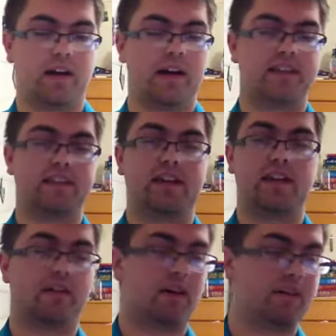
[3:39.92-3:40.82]
Instead
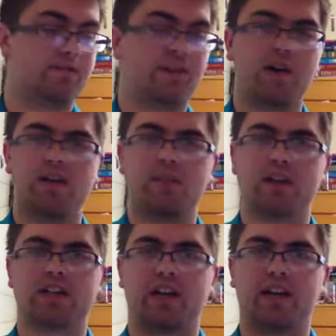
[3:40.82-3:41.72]
of very
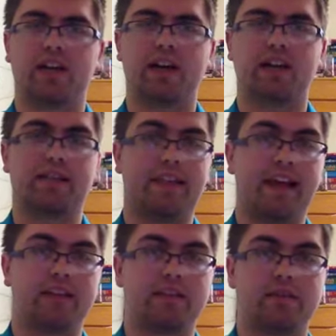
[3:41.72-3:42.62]
much unlike
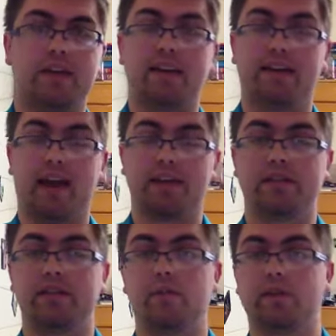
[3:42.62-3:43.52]
latitude. At
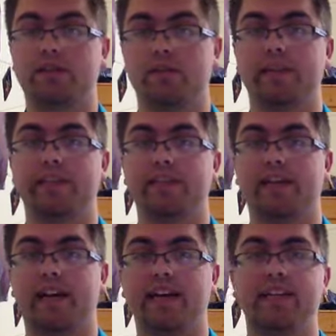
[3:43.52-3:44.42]
latitude, once it reaches
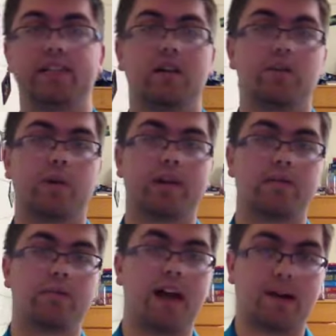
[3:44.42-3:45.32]
90, it starts
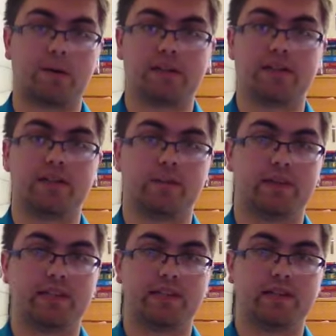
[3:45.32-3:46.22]
working backwards until it
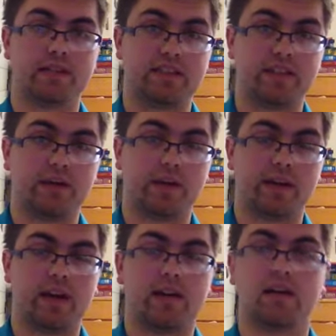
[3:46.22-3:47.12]
reaches 0
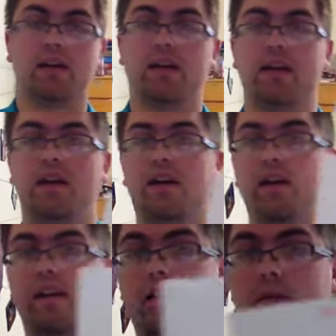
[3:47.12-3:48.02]
again.
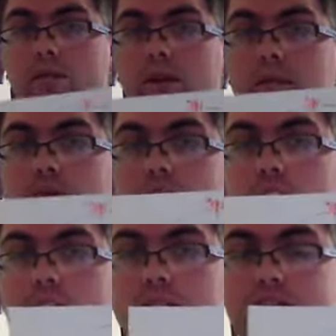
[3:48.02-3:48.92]
Remember,
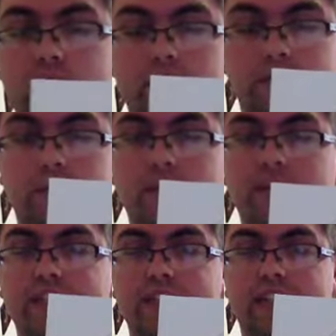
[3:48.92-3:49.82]
longitude
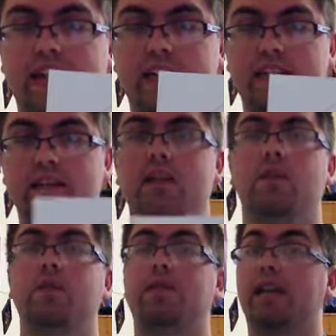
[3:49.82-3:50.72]
reaches 90,
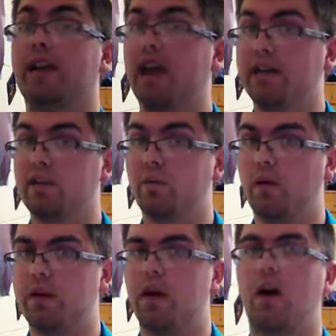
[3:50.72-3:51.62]
goes to
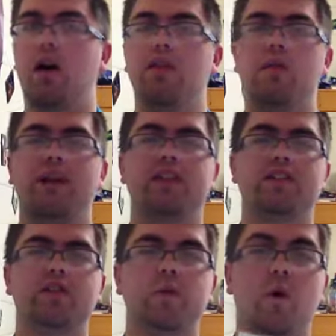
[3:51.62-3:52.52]
91, all the way
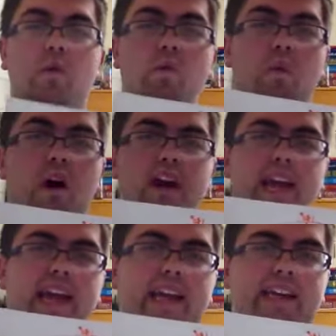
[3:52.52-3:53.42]
to
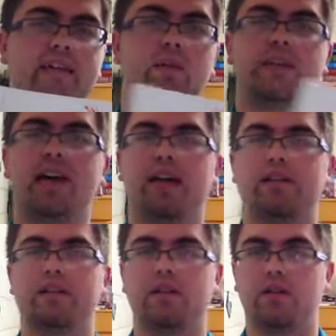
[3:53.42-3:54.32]
180, which
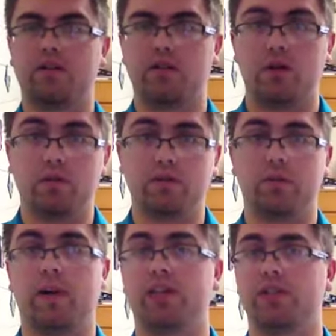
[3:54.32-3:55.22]
has no
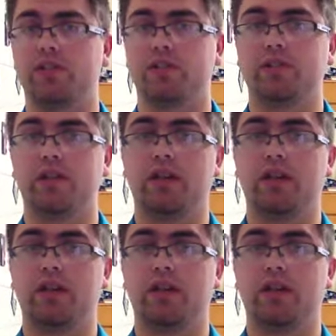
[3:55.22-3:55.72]
directional